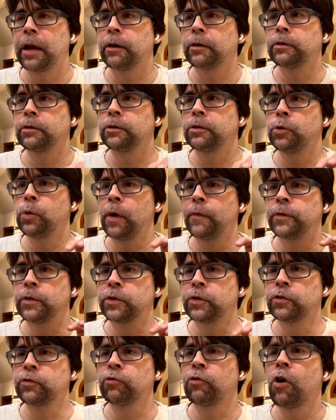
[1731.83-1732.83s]
characters who
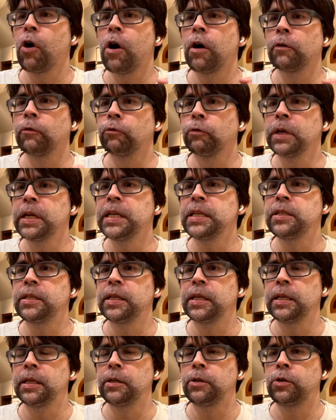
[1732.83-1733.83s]
have a strong
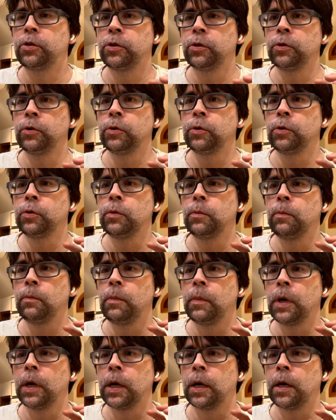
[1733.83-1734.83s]
reason
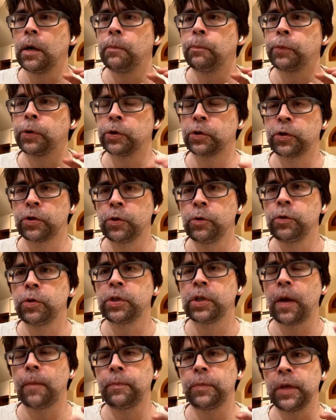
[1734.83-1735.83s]
to um,
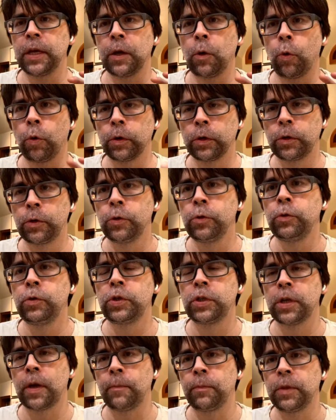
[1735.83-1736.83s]
pursue something or do
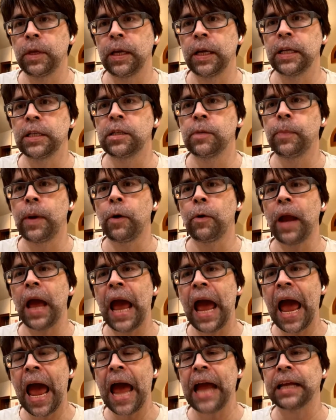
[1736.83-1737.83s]
something. It's about
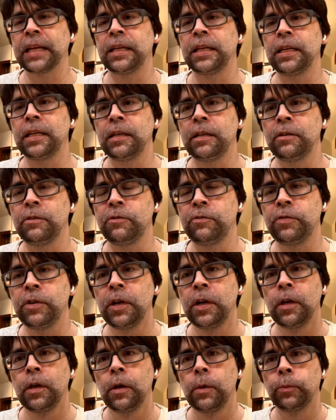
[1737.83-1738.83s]

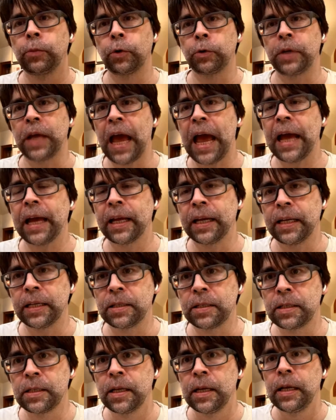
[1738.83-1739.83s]
active
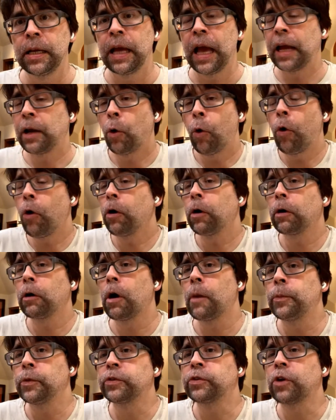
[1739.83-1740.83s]
protagonists and
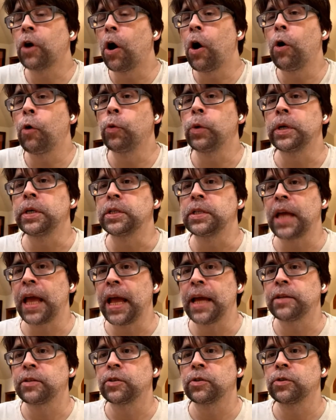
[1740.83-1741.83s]
horror almost
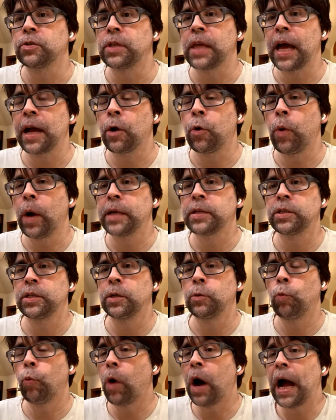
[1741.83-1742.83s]
always answers that
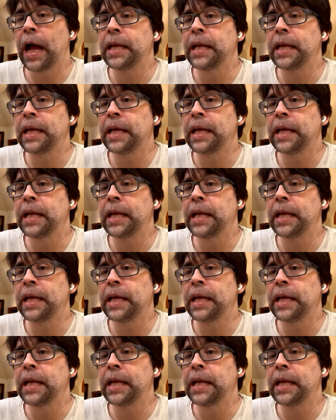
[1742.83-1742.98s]
question